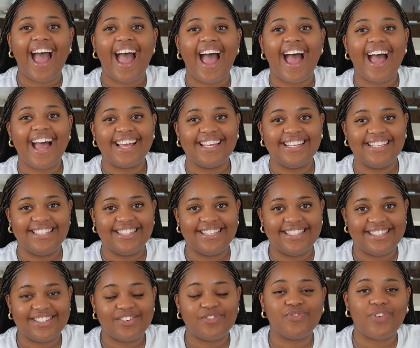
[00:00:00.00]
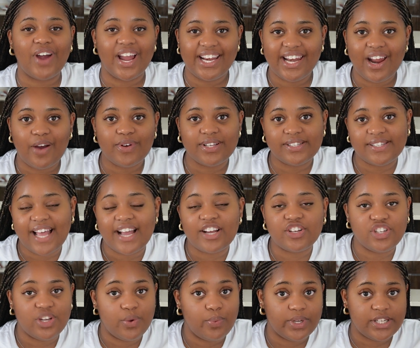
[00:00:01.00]
and right now it's
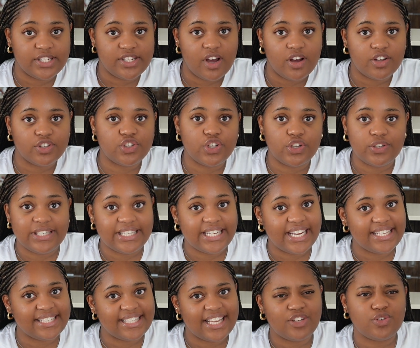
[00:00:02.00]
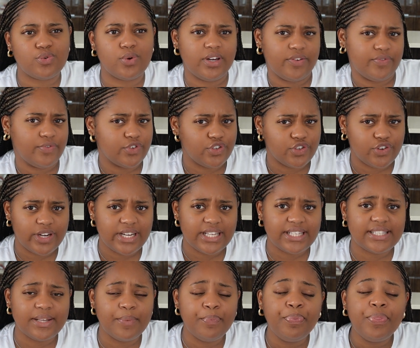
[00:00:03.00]
actually winter, so today is like 24
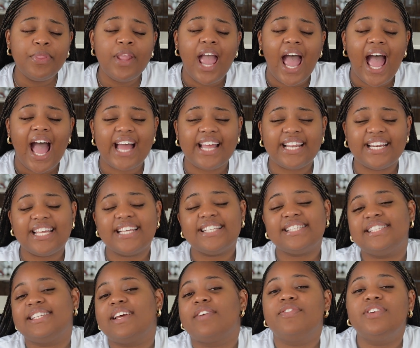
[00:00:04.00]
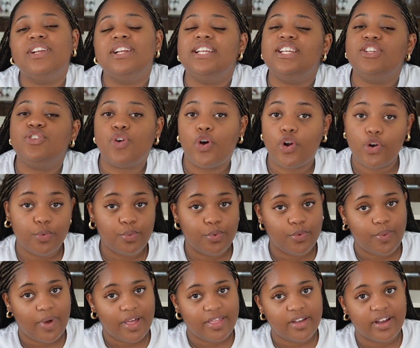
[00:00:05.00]
degrees, and it's definitely tolerable
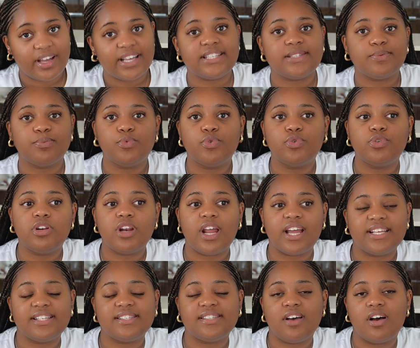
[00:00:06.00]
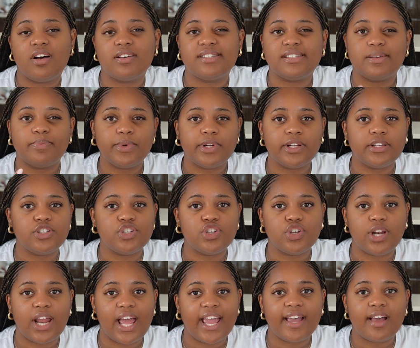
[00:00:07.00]
weather. It's more nicer, similar
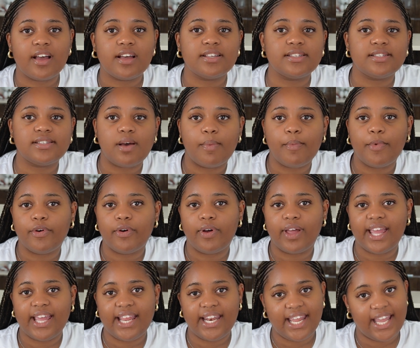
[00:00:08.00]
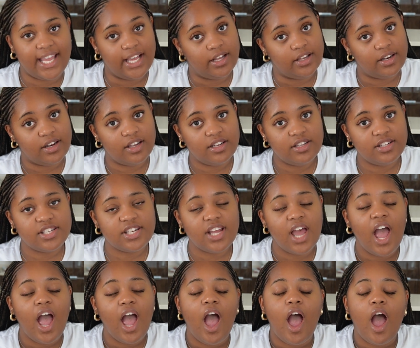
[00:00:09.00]
to like a summer in England,
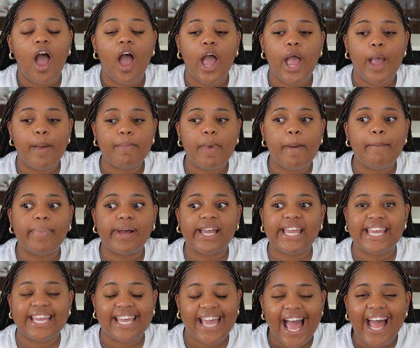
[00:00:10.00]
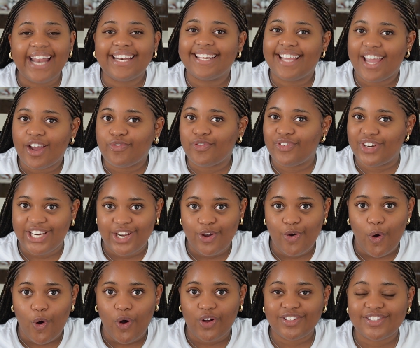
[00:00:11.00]
but it can get really
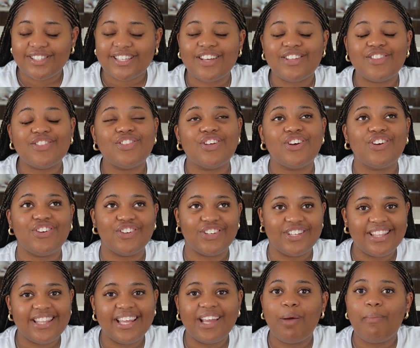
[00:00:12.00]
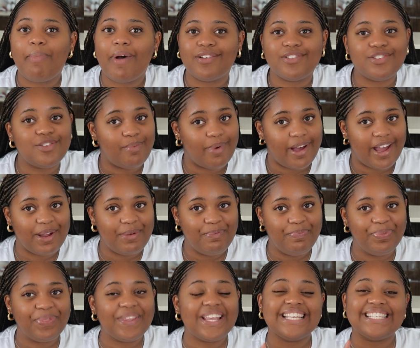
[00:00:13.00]
hot. The good thing about Dubai
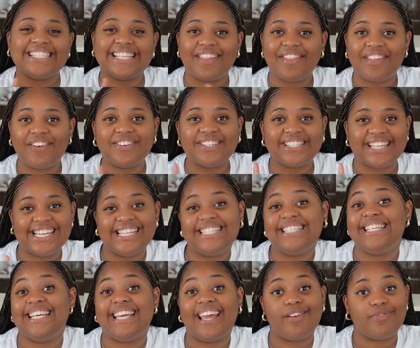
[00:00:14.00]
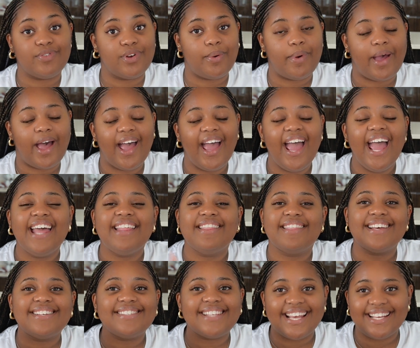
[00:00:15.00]
is that there is AC everywhere.
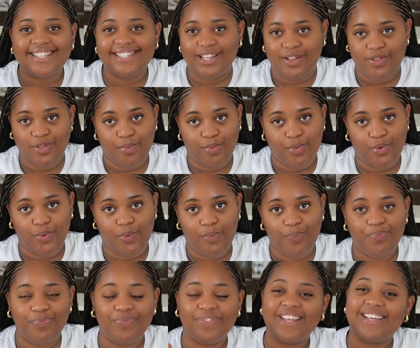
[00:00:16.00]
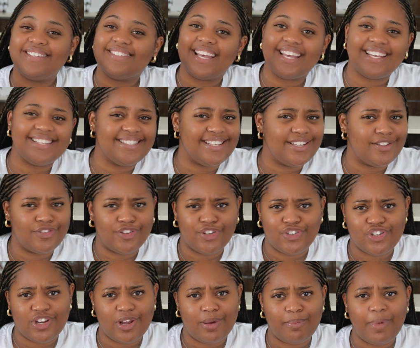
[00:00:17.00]
There's AC in the mall, there's AC in the
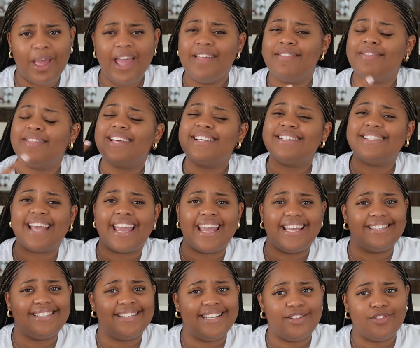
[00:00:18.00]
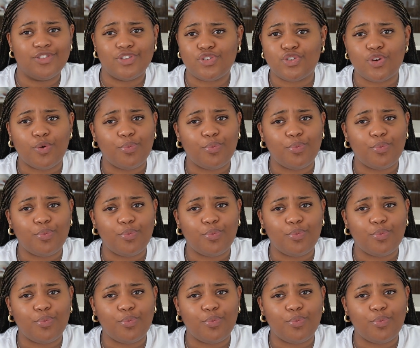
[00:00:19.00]
gym, there's AC in the